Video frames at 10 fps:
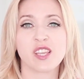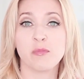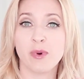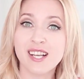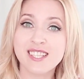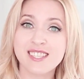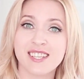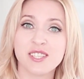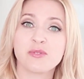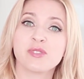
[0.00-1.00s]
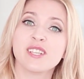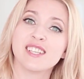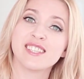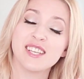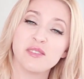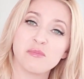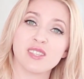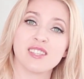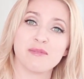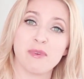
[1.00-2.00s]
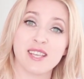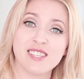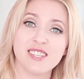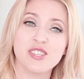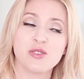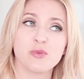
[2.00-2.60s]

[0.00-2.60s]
But you really send me the message,